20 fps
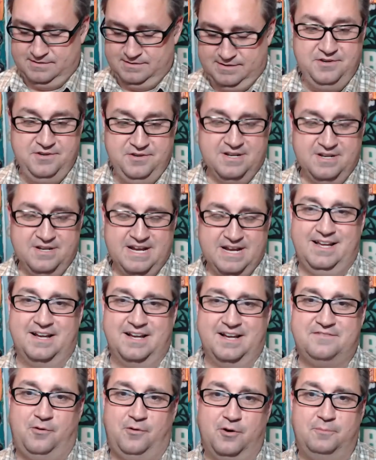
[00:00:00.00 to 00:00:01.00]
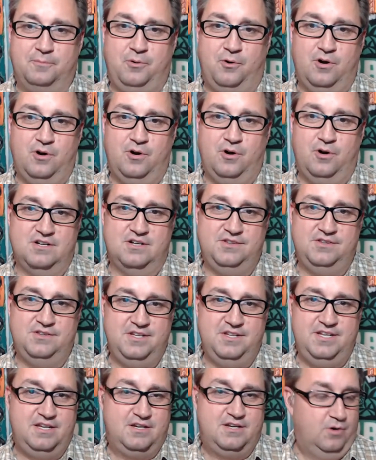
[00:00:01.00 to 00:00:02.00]
you got like 4 points on
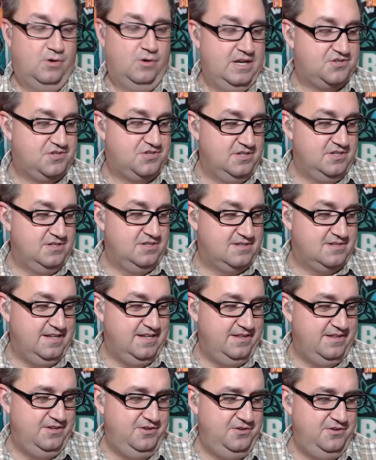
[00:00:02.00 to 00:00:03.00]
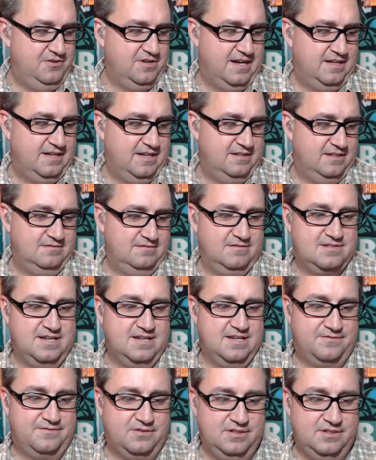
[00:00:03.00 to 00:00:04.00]
the questions, and then you got
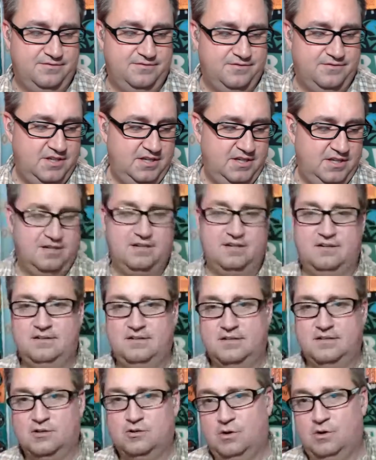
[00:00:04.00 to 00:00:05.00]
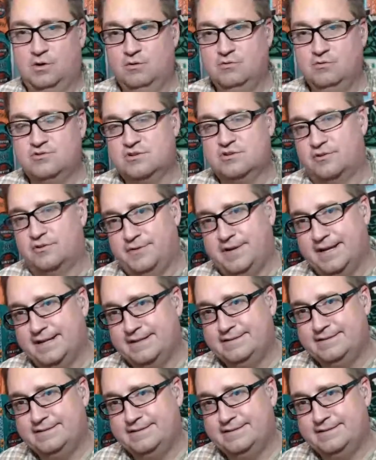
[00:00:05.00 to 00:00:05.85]
several of the quotes correct.